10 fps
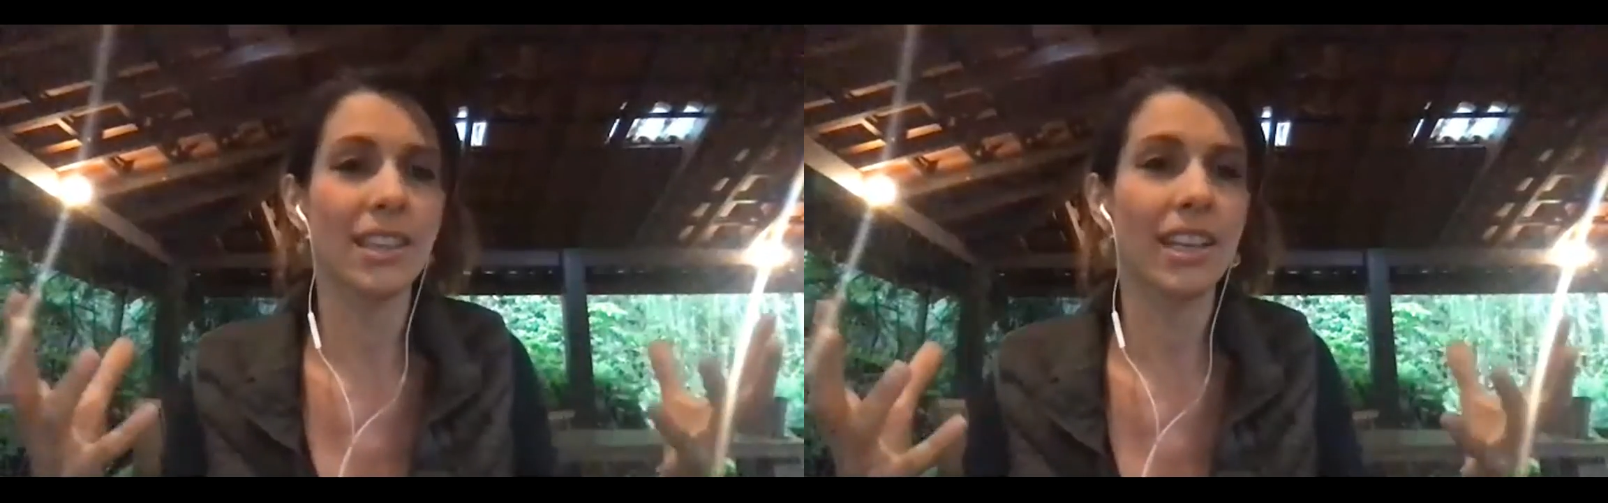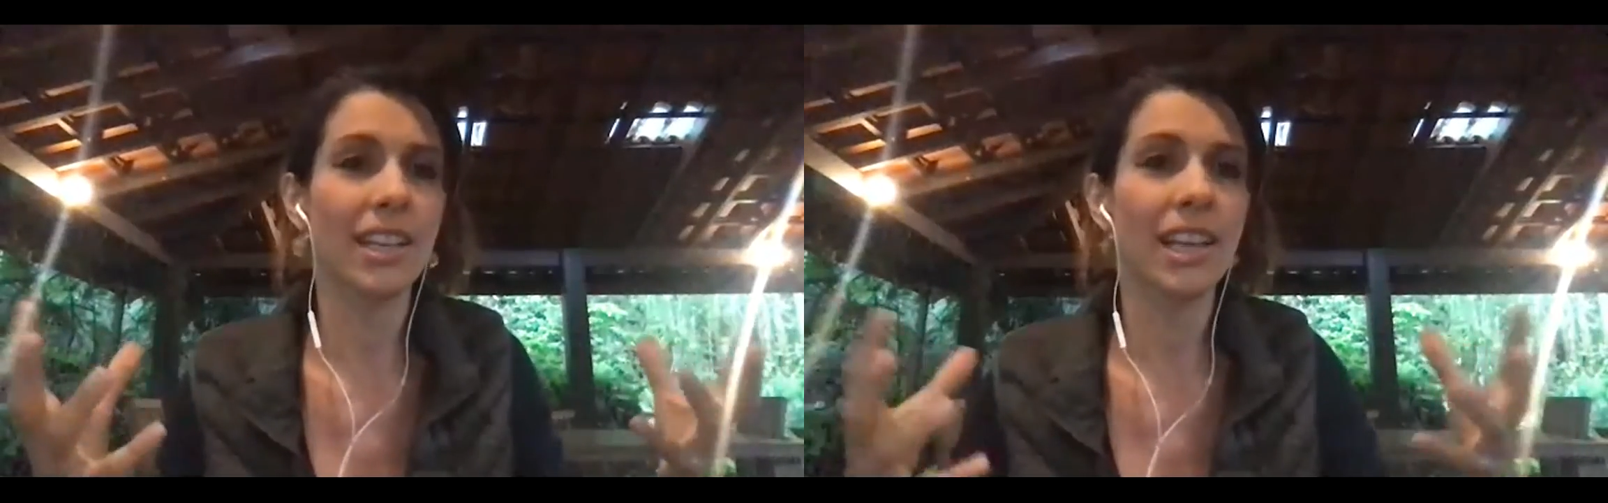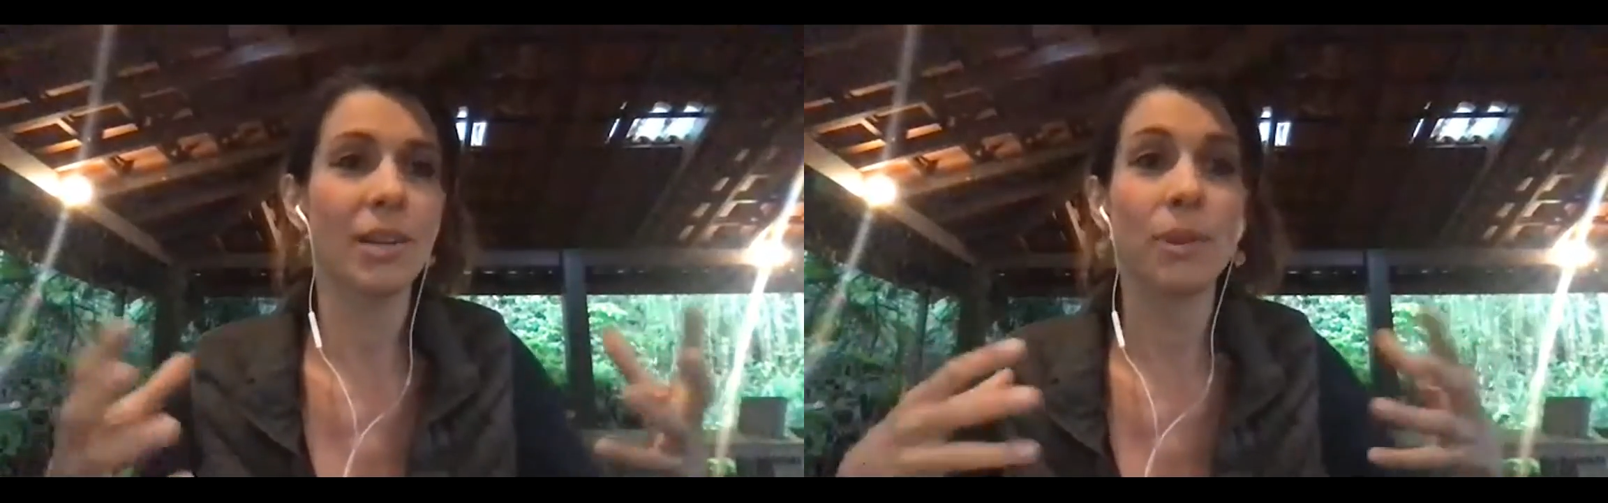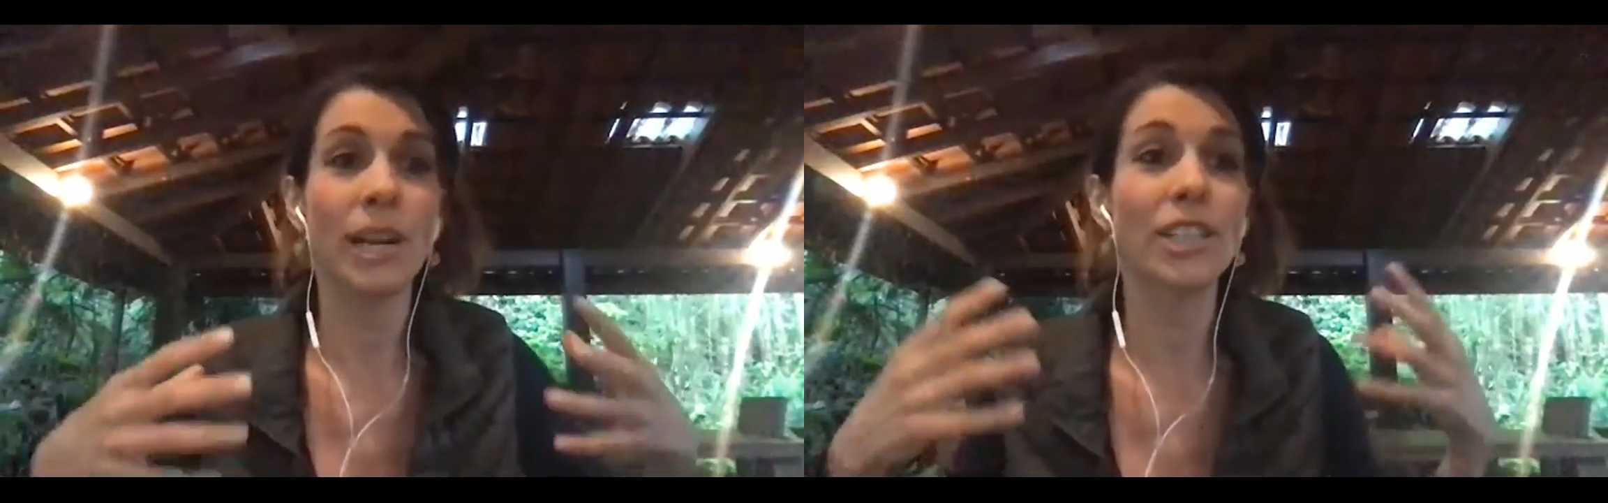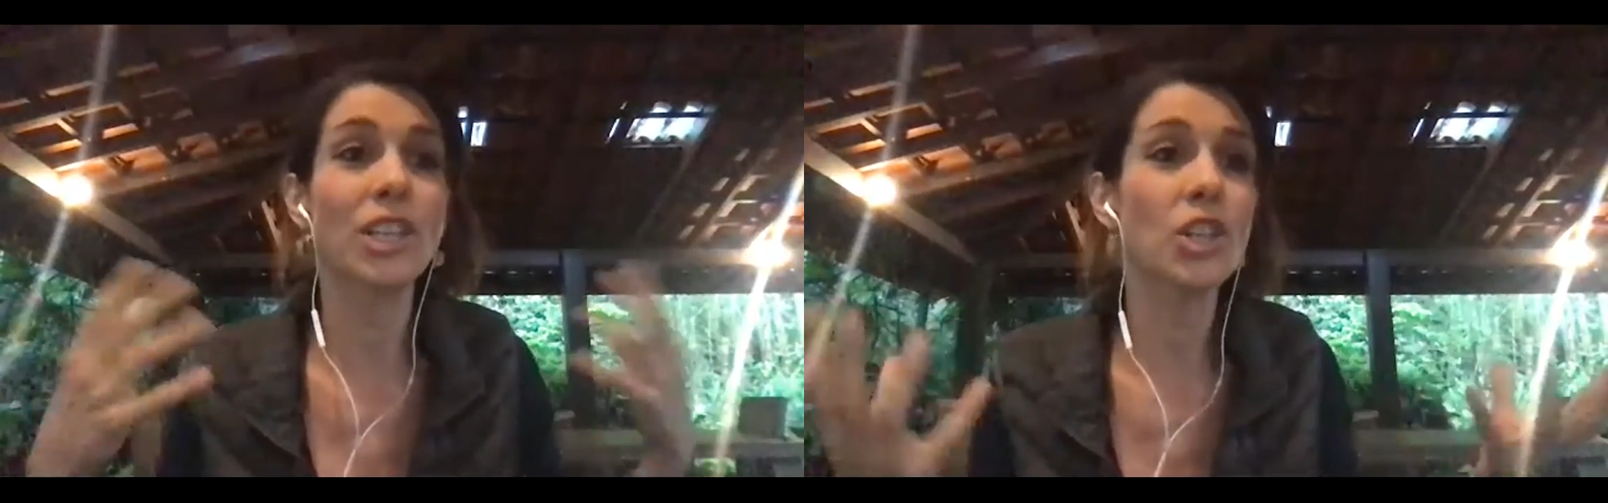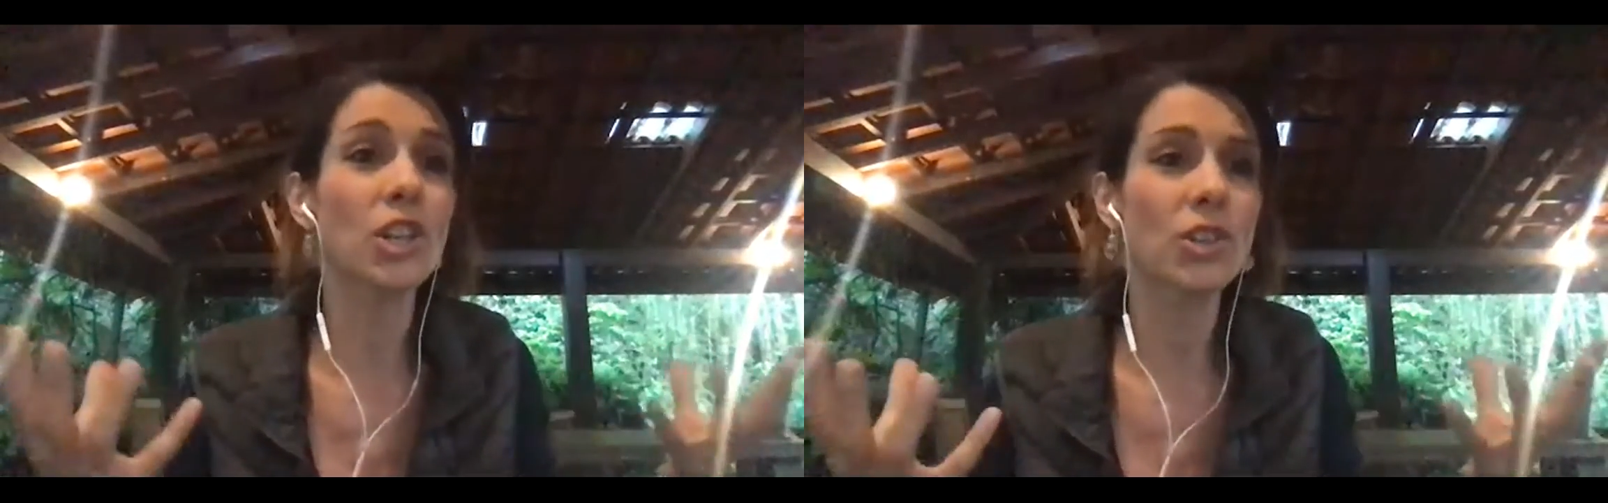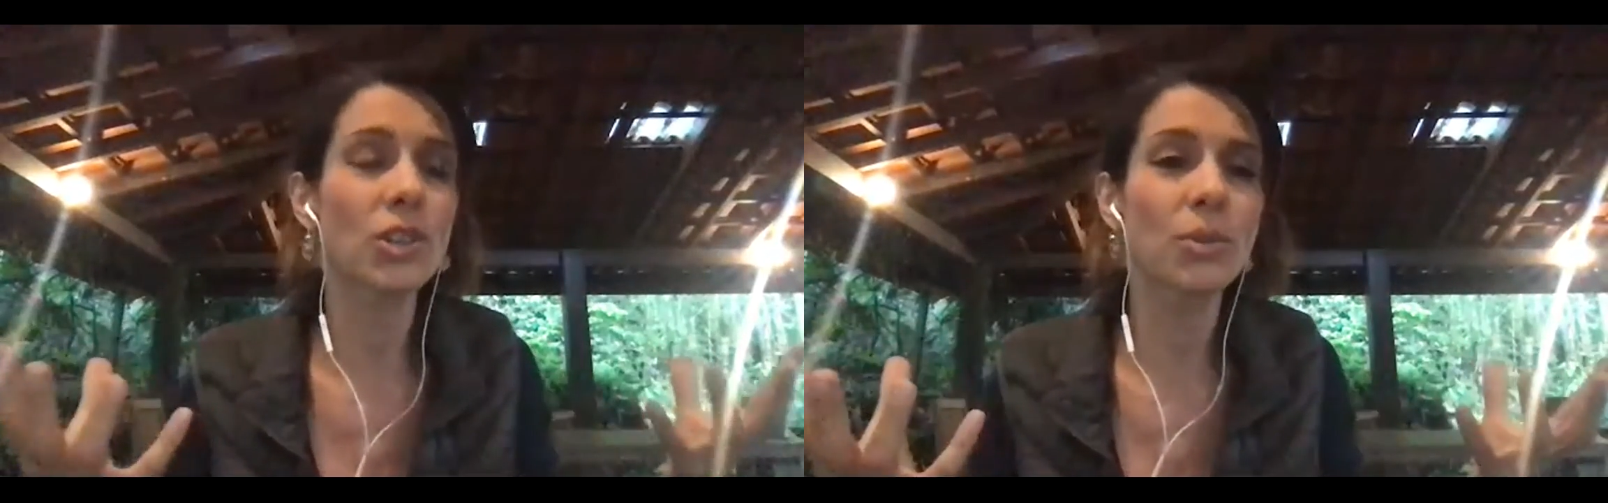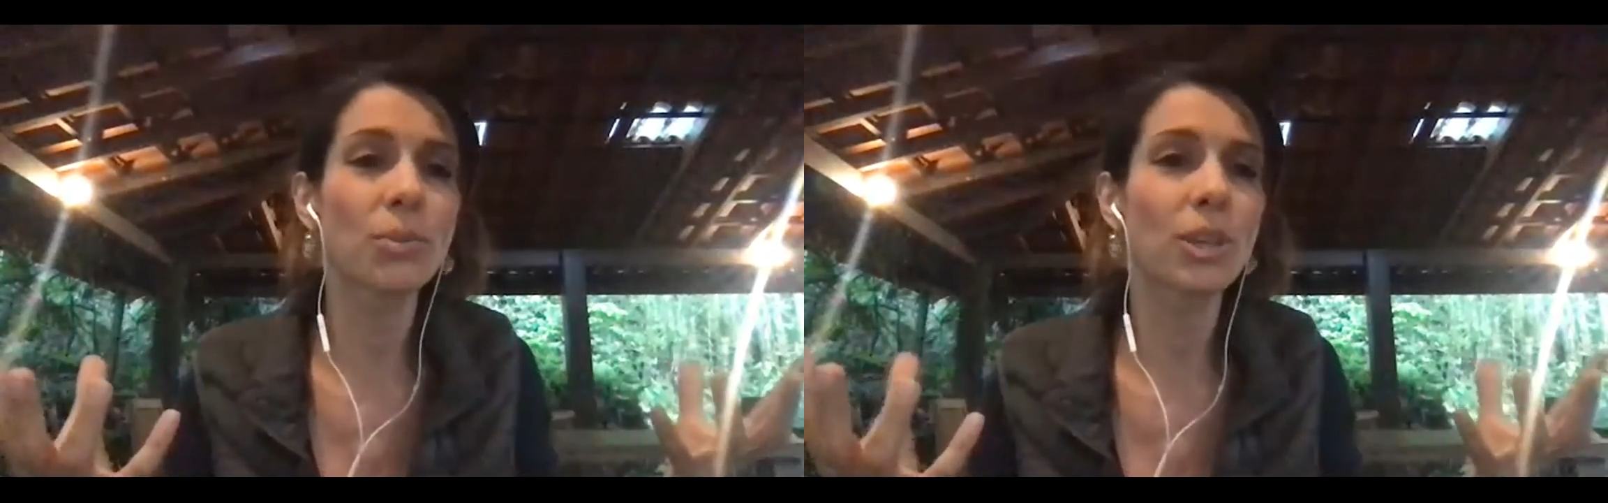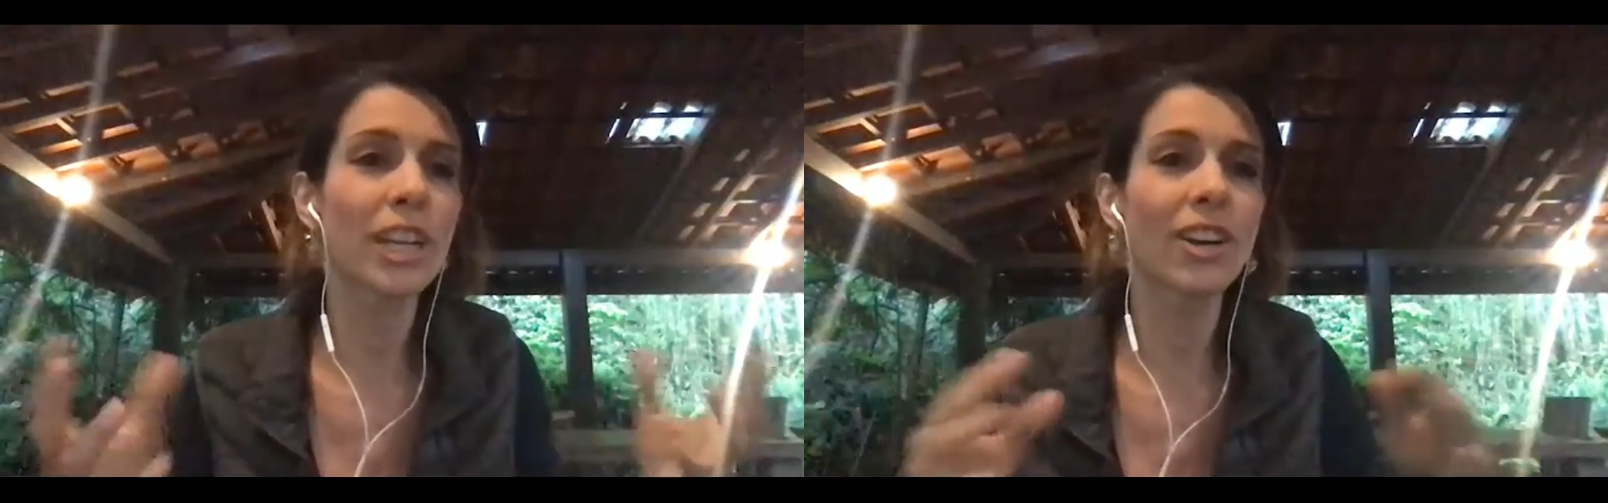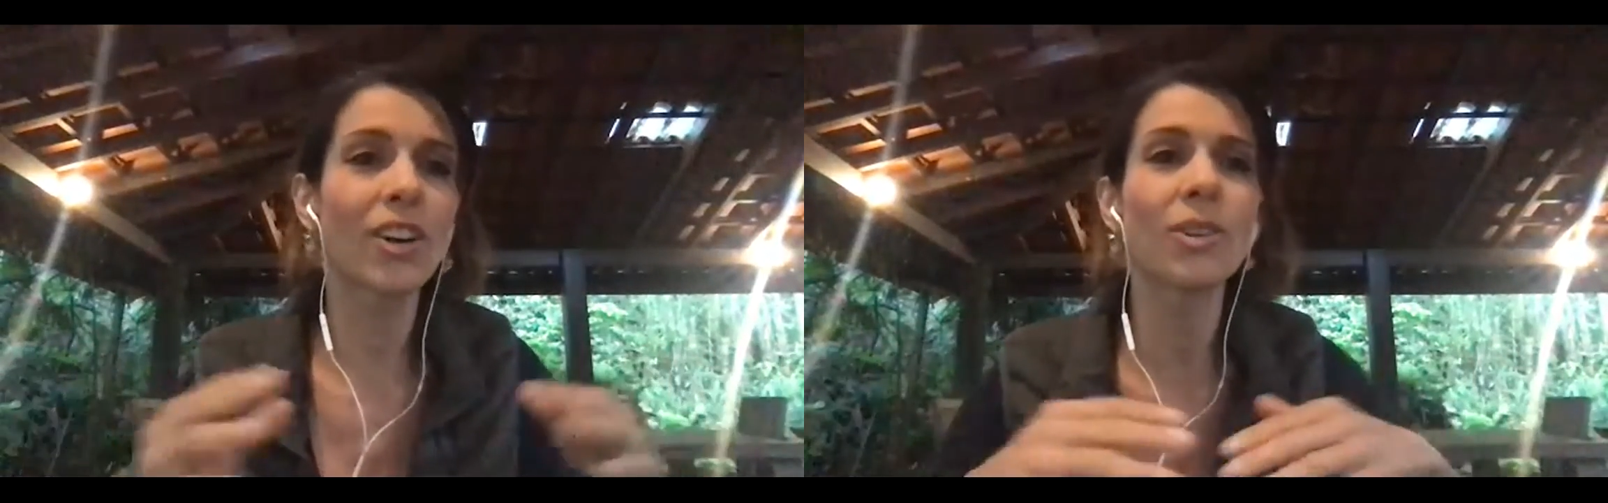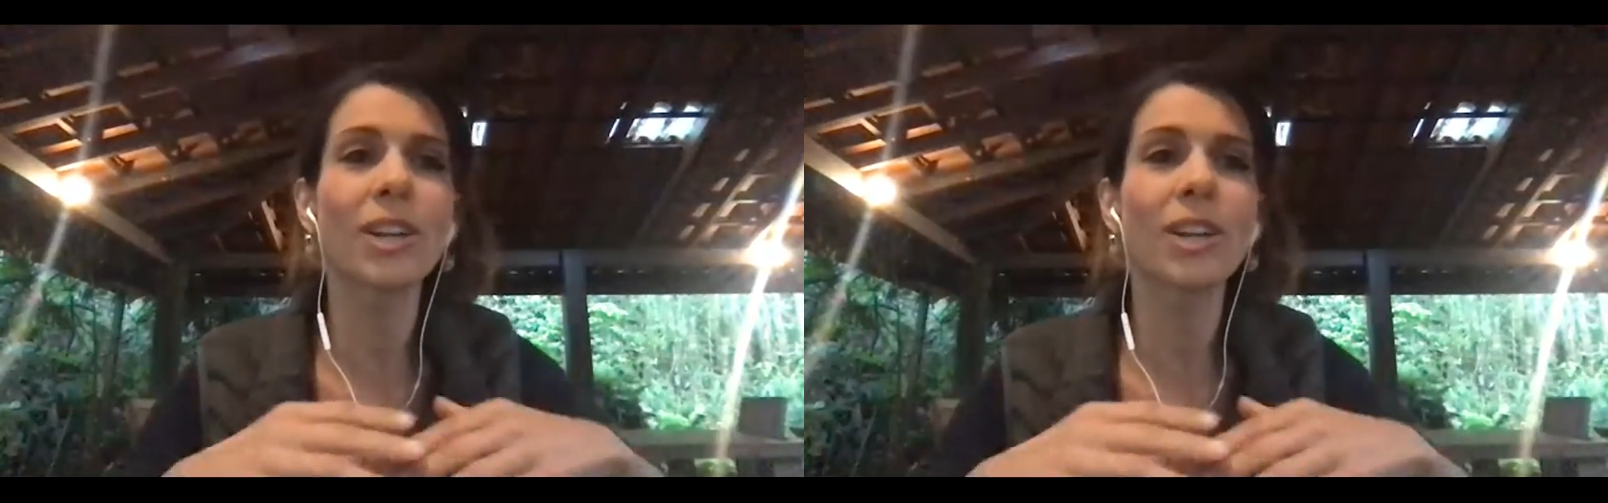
and practitioners who bring all